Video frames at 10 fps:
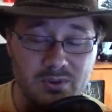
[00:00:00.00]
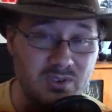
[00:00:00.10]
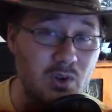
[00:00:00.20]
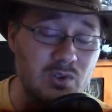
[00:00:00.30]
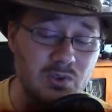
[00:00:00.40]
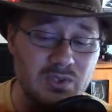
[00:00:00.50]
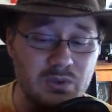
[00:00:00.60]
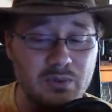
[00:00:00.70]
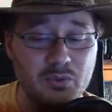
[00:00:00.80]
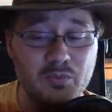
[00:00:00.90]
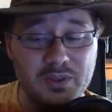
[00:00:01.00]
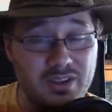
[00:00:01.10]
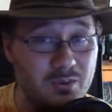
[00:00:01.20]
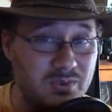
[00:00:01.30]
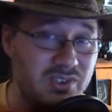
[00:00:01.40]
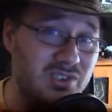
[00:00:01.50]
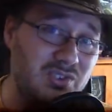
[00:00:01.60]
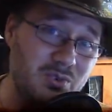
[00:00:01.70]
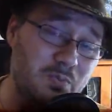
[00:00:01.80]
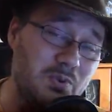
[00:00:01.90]
Because Dark Souls 2, the movement there was
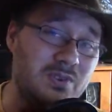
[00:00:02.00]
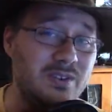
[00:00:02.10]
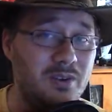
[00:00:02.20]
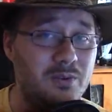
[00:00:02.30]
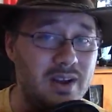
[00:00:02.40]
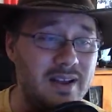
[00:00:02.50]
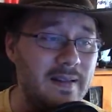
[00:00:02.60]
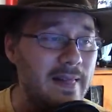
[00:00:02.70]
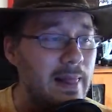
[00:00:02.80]
super slow, right?